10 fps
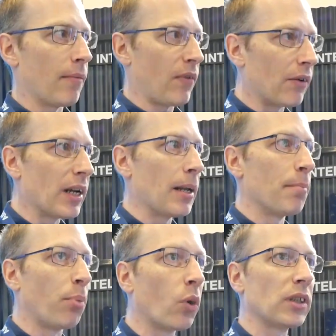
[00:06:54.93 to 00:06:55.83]
Very
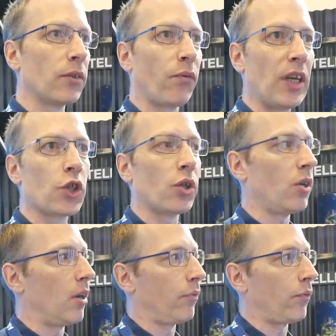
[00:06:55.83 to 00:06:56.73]
important
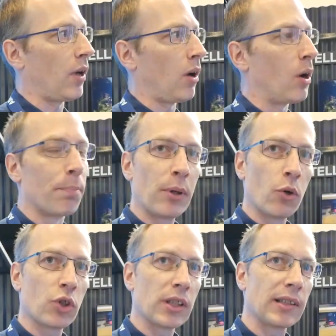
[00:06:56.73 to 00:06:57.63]
feature of our
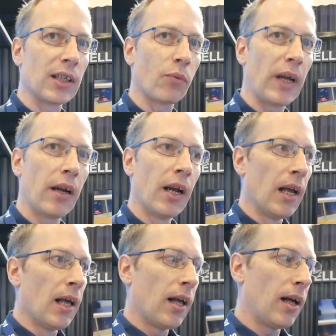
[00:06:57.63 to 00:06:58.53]
approach is that we
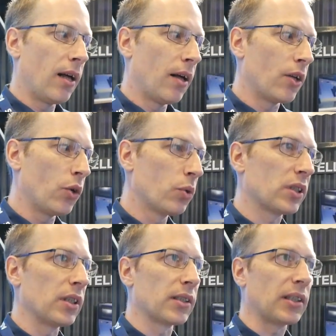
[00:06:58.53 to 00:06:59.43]
uh,
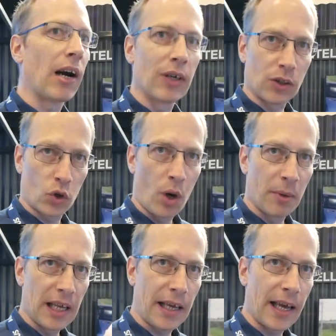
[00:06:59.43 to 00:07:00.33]
use this direct
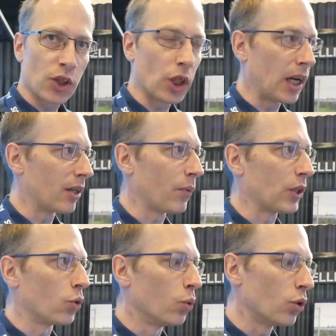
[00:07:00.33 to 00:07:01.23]
communication and we do